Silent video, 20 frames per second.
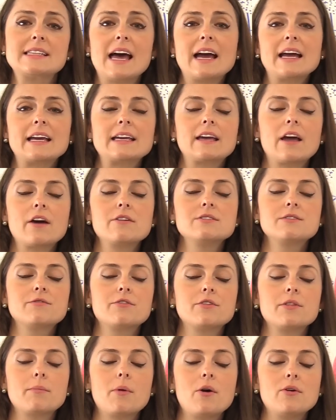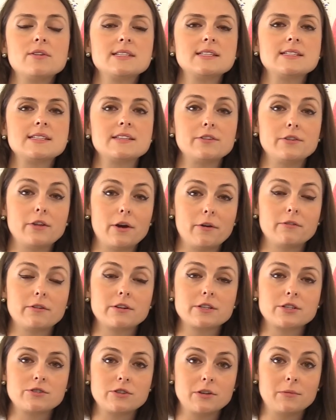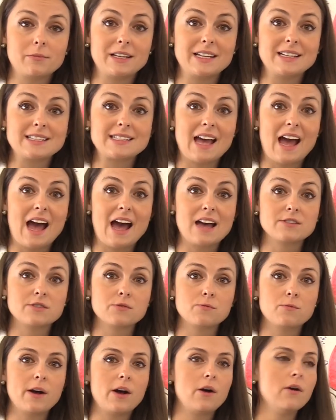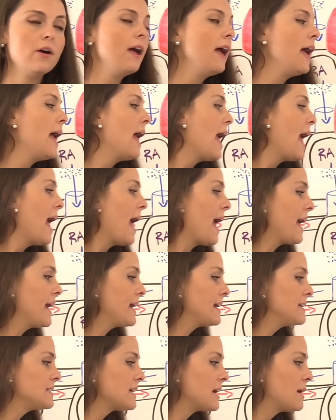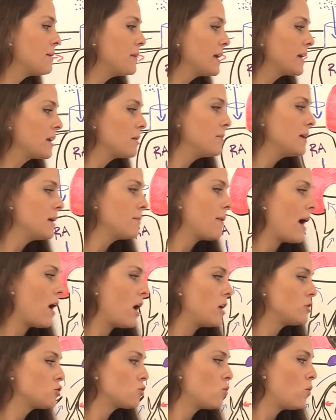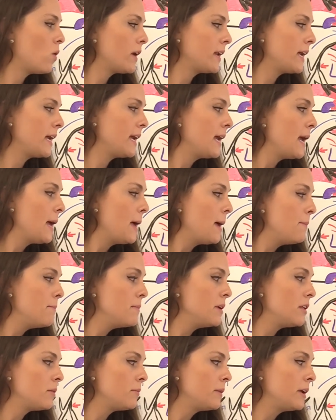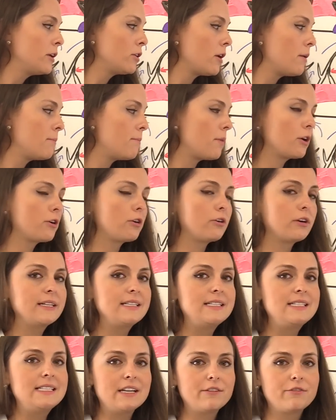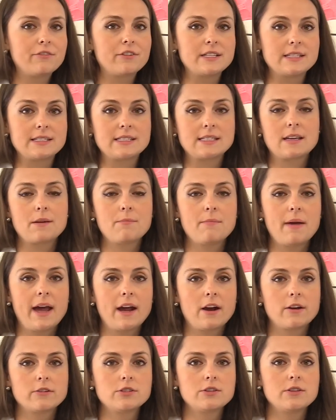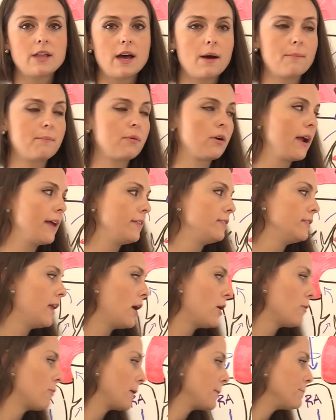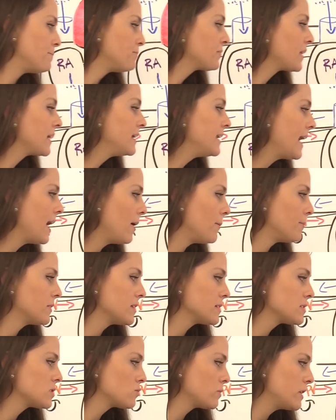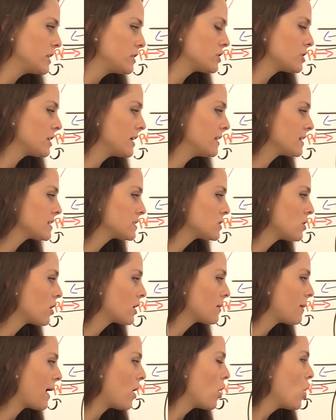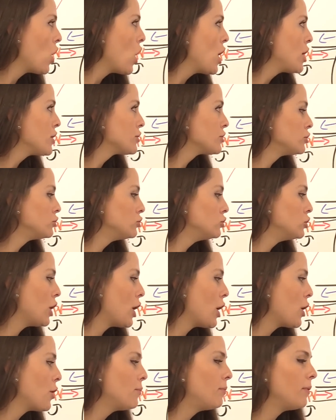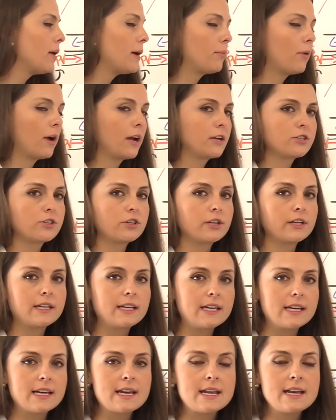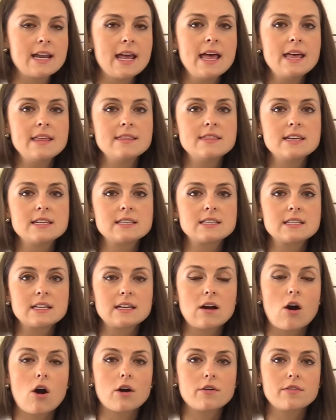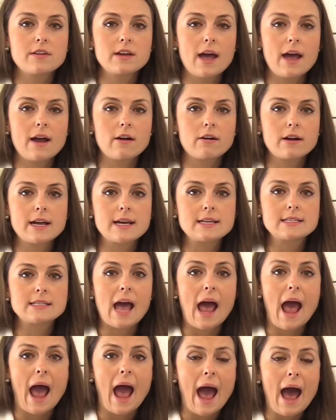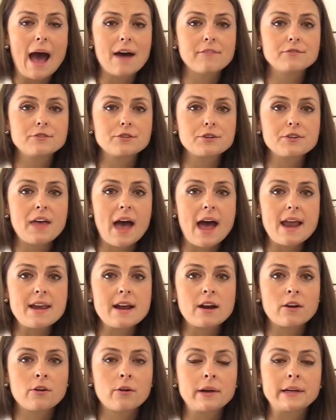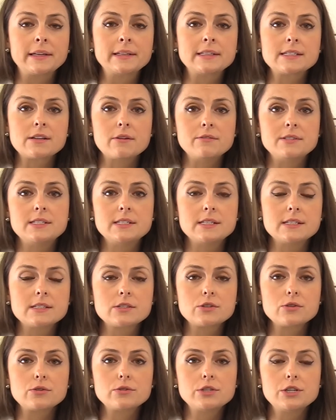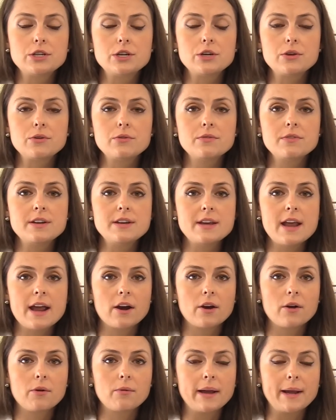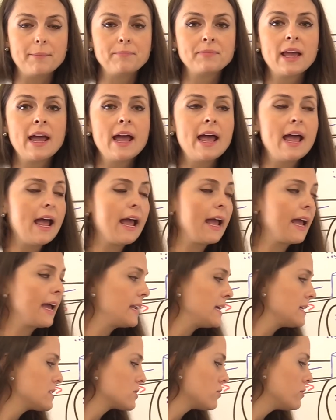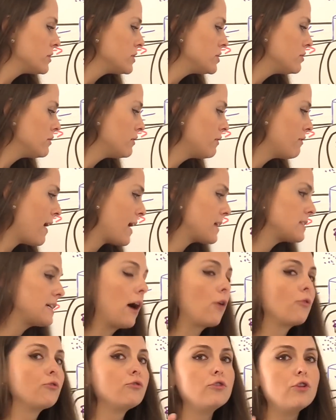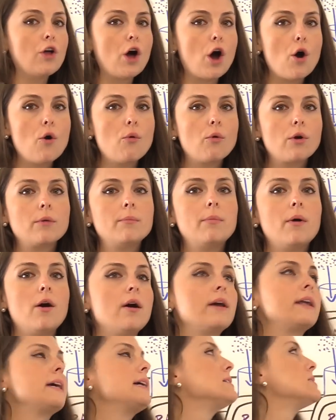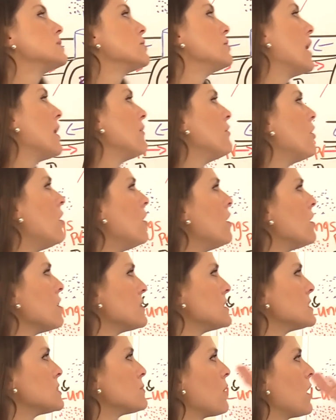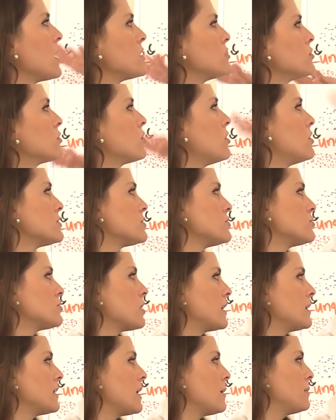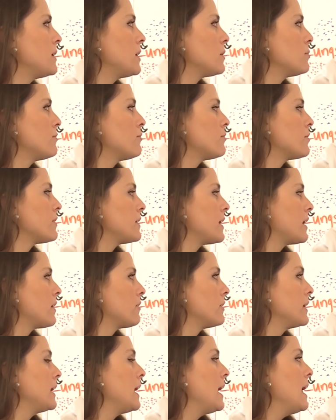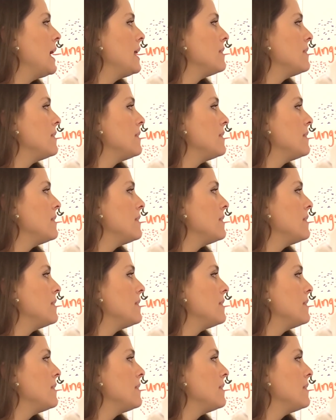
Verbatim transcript: And that goes for the pulses in the lower extremities as well. And um, it can be about a twenty millimeter of mercury difference compared to the upper and lower. Now, let's switch and let's talk about the low blood pressure. Again, this are the areas after that narrowing, so distal to the narrowing. And it's going to affect our lower body. So you have all this pressure concentrated up here before the narrowing.